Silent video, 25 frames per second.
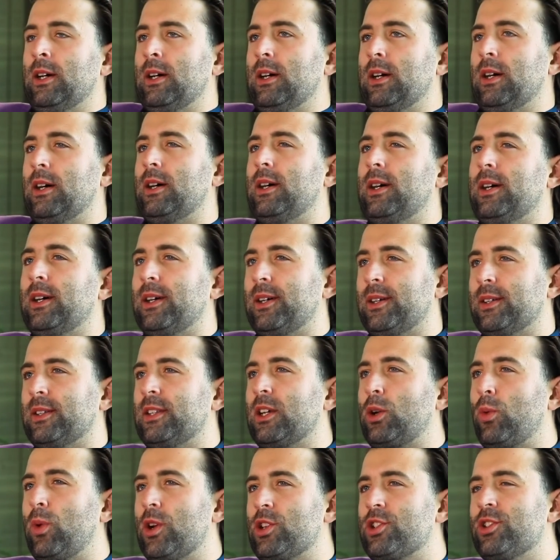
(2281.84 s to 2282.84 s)
Ah,
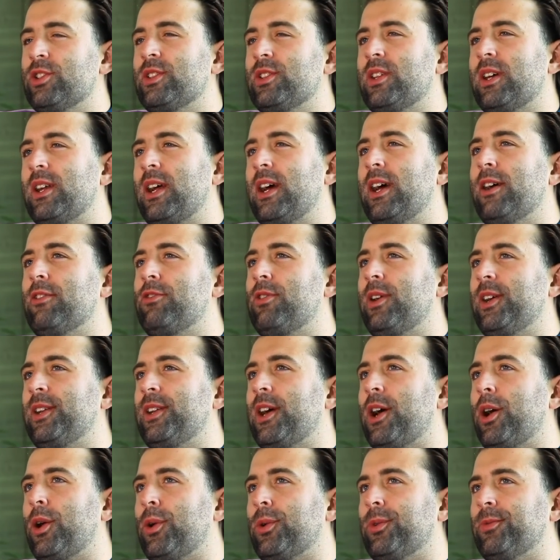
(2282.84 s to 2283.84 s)
the question that I have right
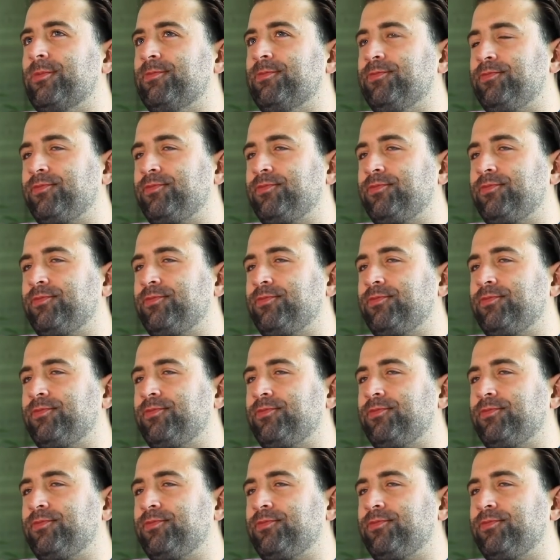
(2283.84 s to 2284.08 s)
now,